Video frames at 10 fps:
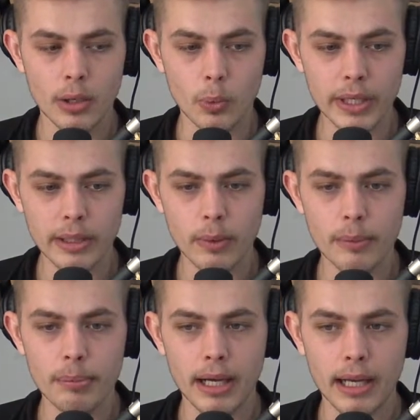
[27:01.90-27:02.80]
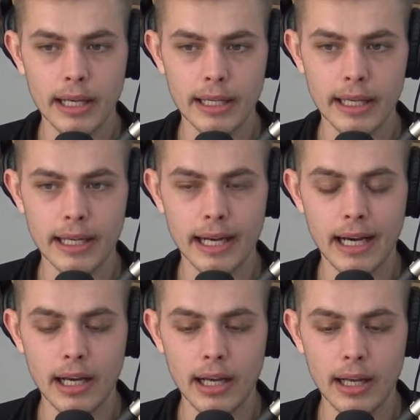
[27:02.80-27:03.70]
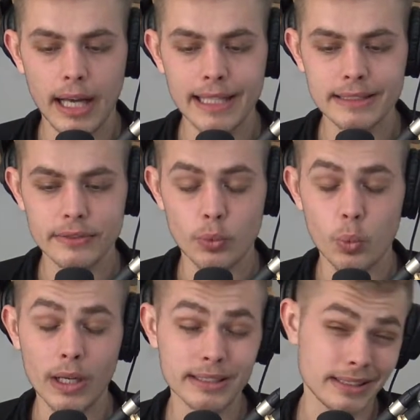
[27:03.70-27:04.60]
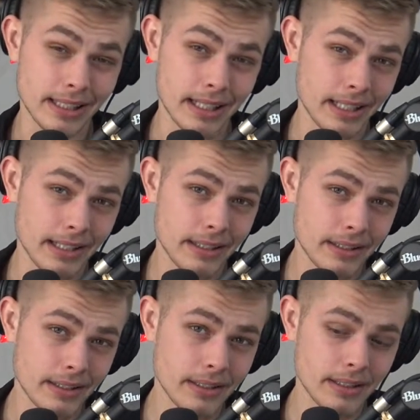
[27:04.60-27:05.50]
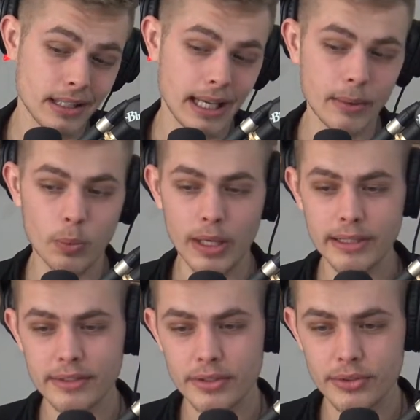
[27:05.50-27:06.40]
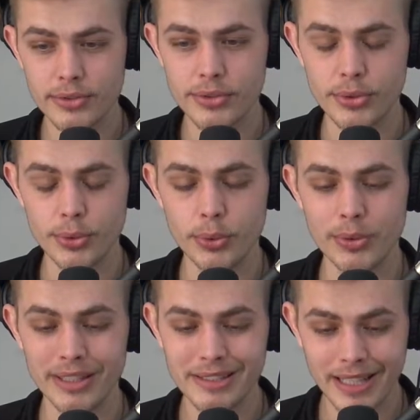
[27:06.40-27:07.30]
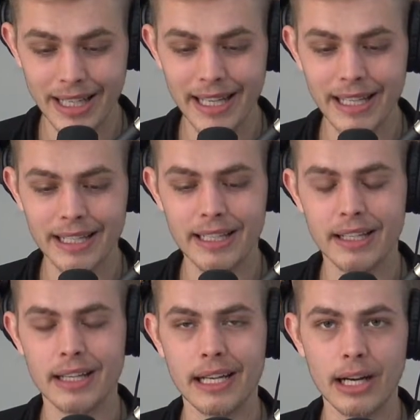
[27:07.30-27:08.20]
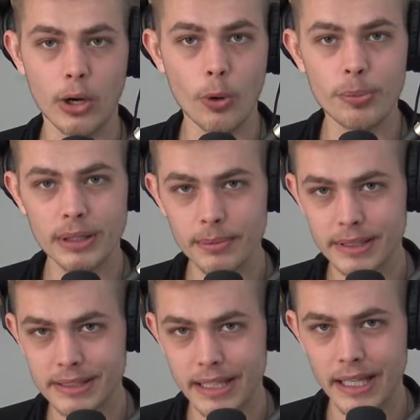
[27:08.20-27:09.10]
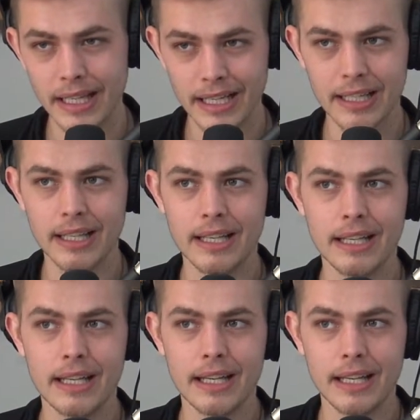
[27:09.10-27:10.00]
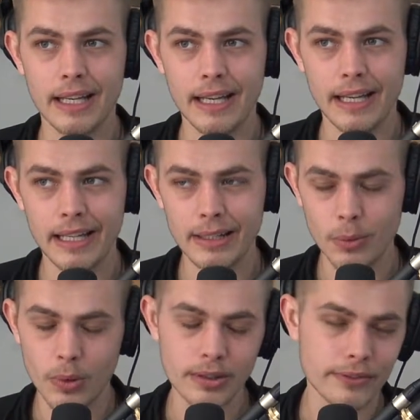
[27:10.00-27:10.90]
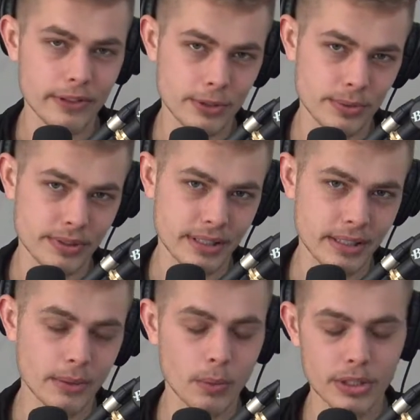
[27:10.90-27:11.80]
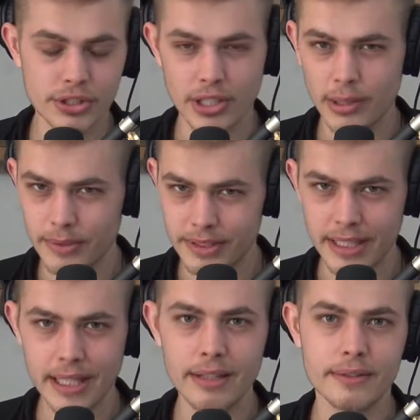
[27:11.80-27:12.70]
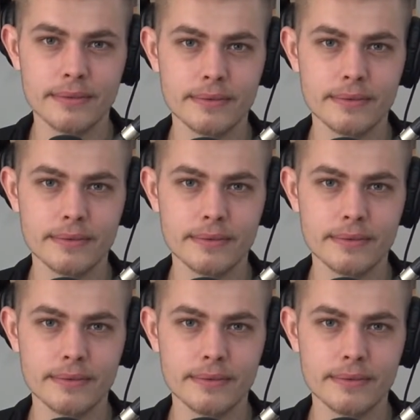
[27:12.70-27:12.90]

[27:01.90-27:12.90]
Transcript: A week went by, and uh, as of Wednesday, I went to the tank. I opened up the tank, and the one fish was the one shark was dead.